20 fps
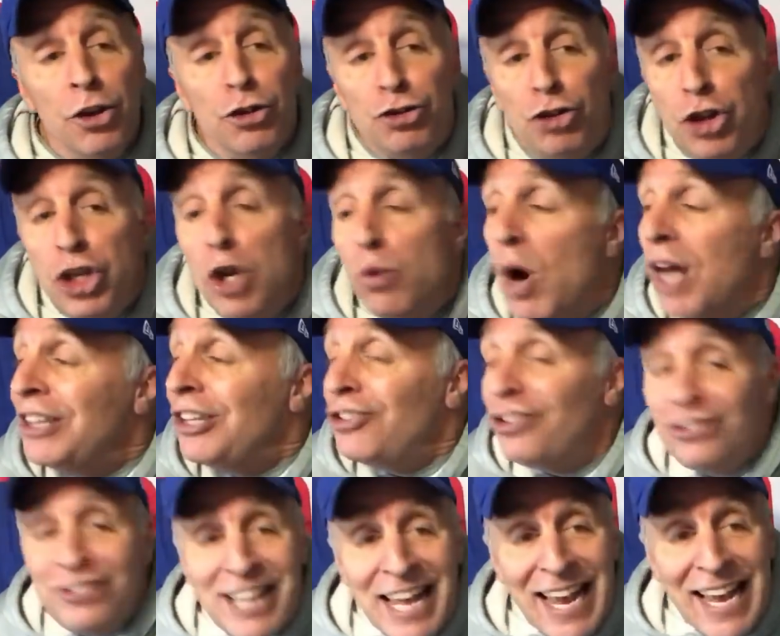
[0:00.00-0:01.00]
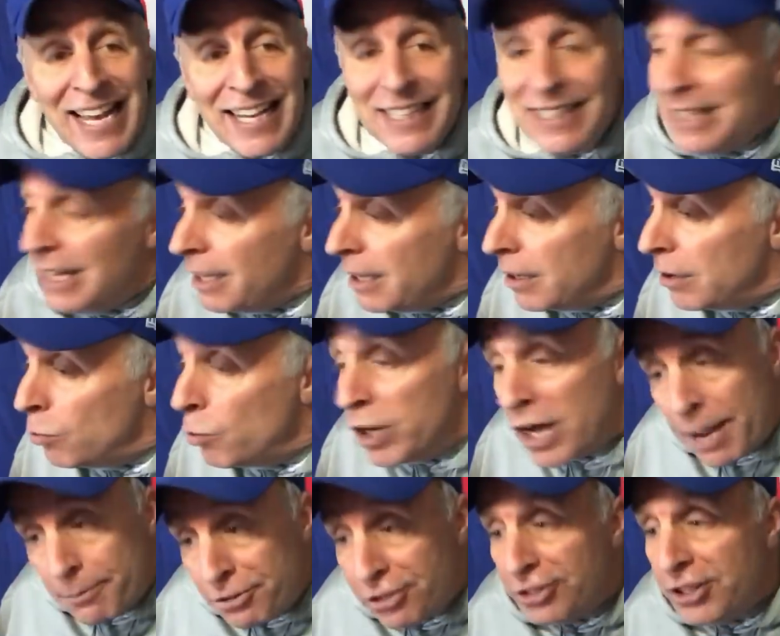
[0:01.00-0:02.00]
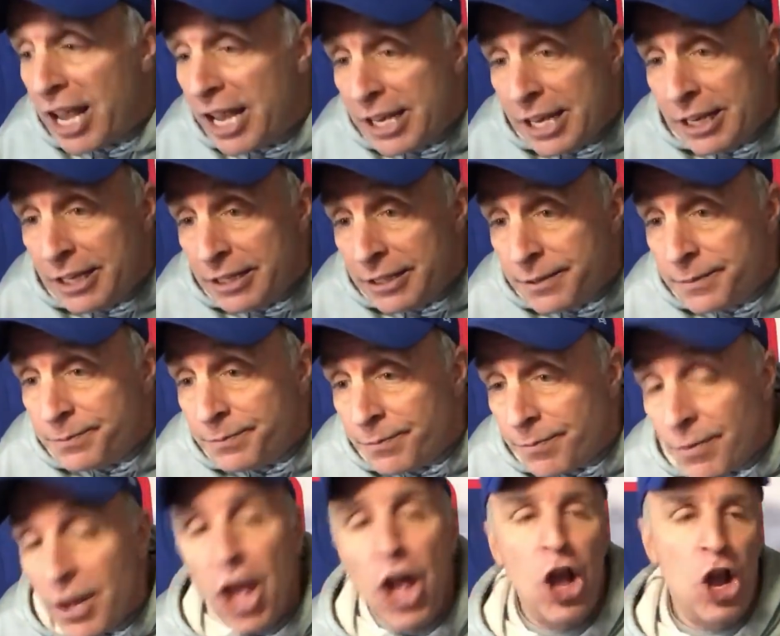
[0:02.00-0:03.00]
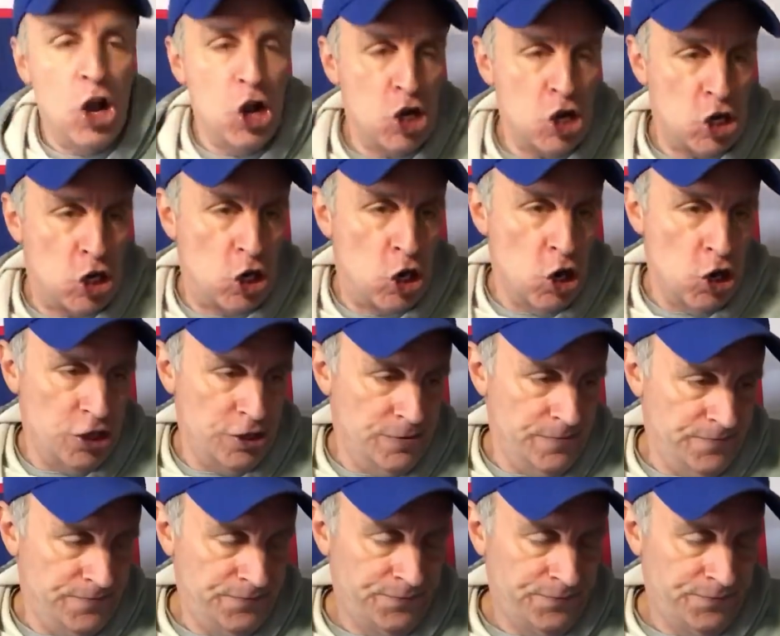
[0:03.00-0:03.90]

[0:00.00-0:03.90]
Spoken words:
Do you understand what I'm saying? Good.